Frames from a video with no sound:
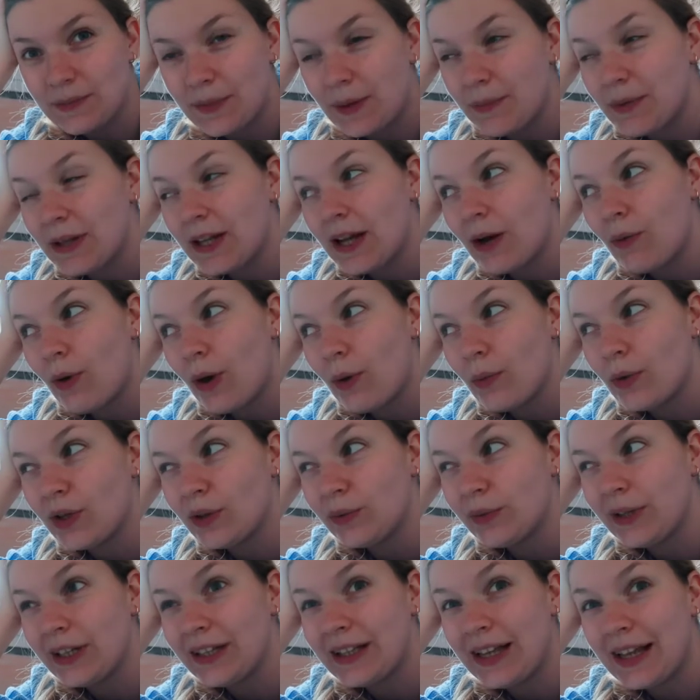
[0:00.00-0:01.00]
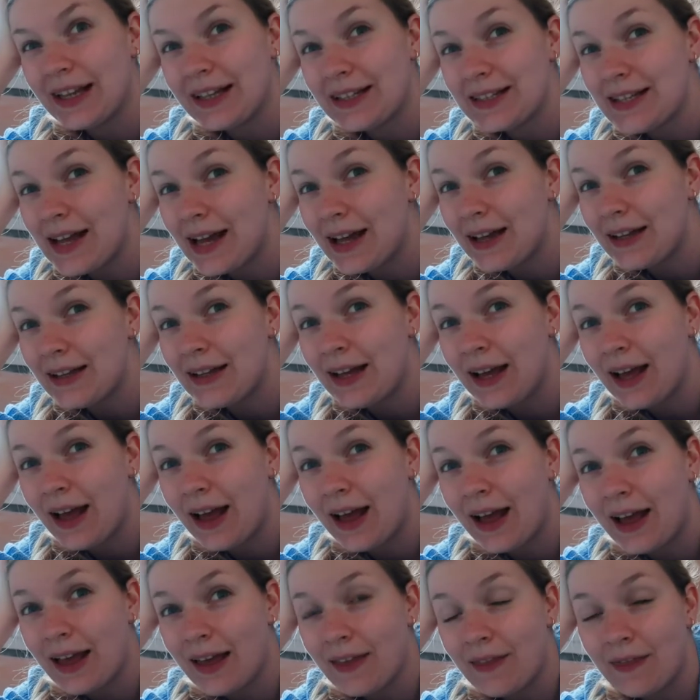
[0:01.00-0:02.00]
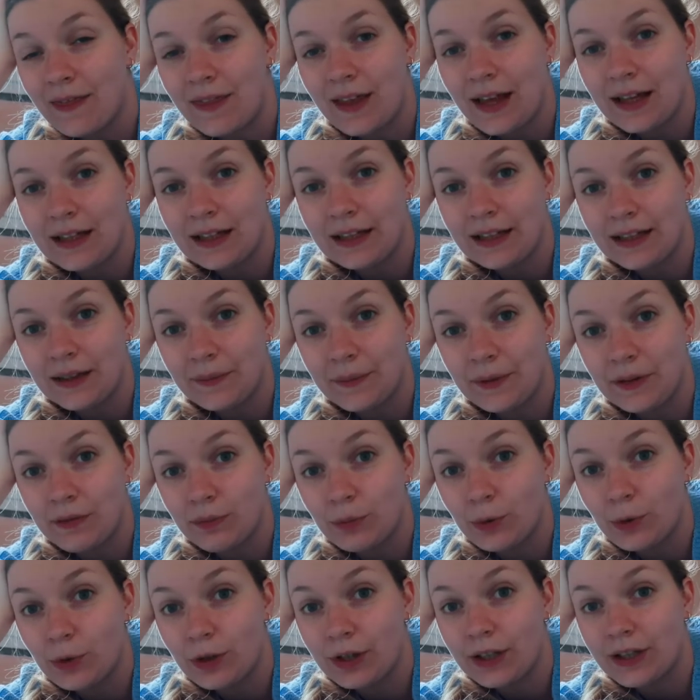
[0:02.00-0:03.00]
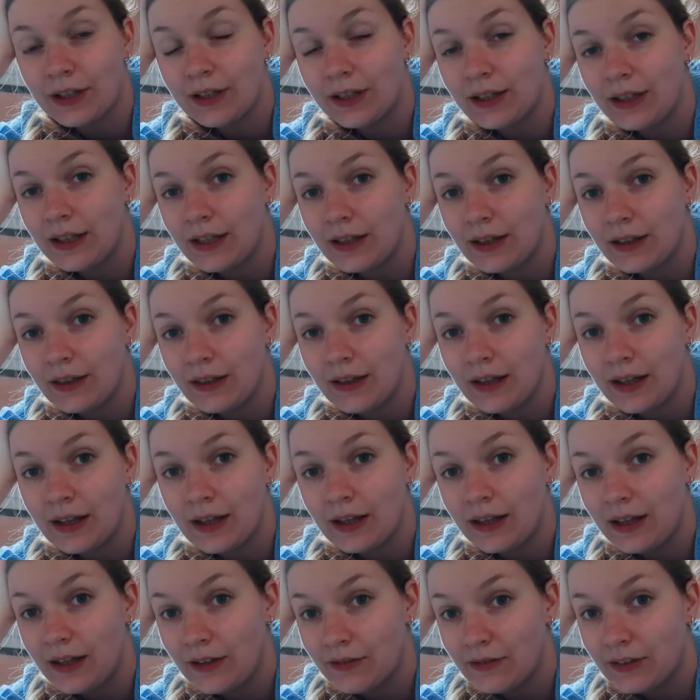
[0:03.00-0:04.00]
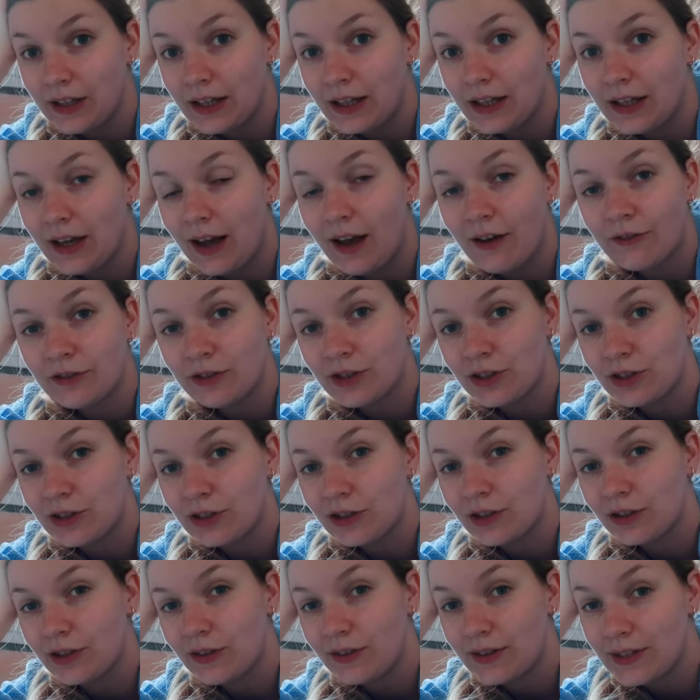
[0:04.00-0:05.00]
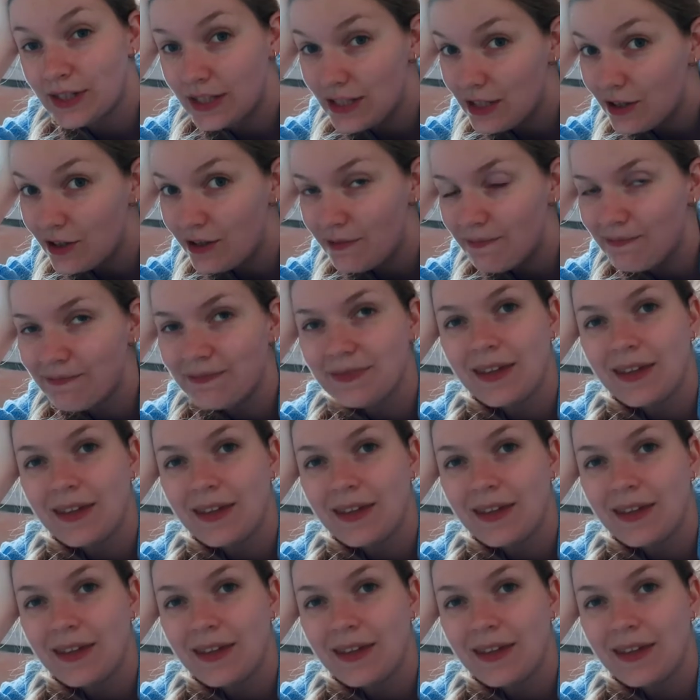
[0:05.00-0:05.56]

maybe now I will read like 10 and then a little bit more in the evening after dinner.